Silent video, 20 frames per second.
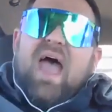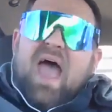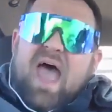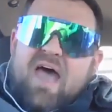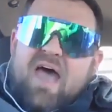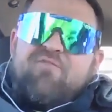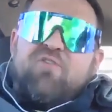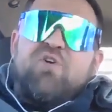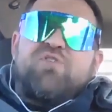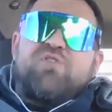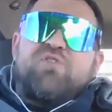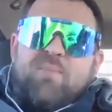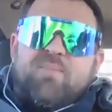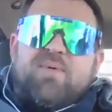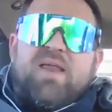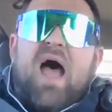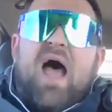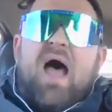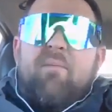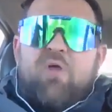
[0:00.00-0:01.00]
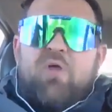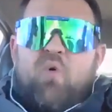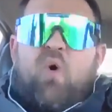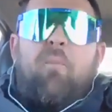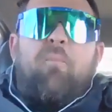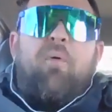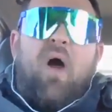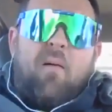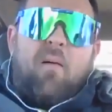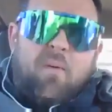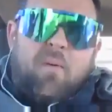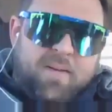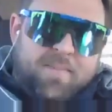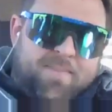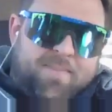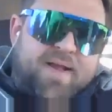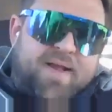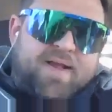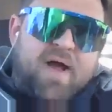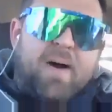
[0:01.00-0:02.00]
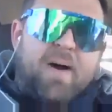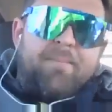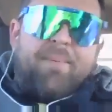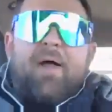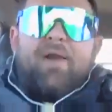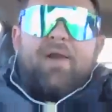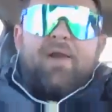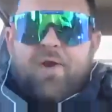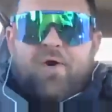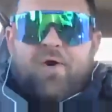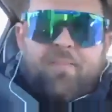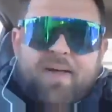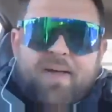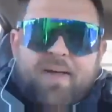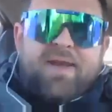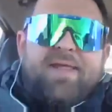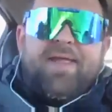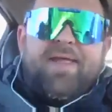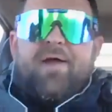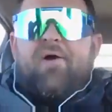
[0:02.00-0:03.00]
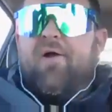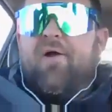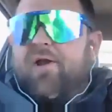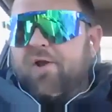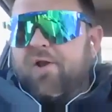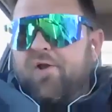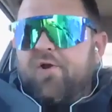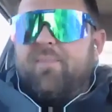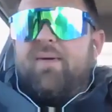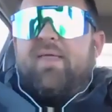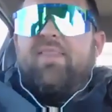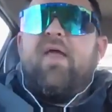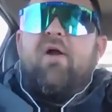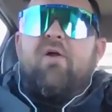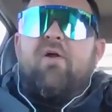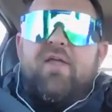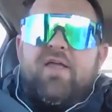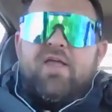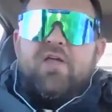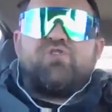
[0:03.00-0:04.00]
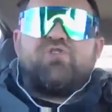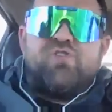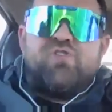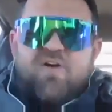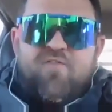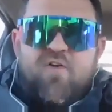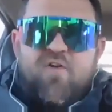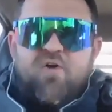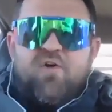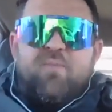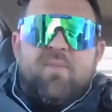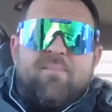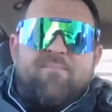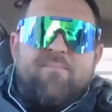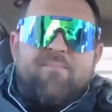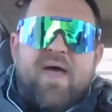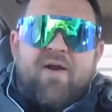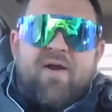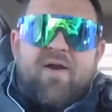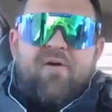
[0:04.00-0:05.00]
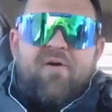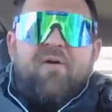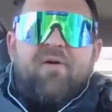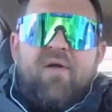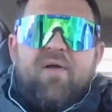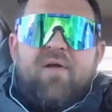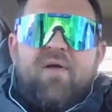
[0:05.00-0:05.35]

after some time, you will probably pick up a little bit here and a little bit there to get yourself a little bit better.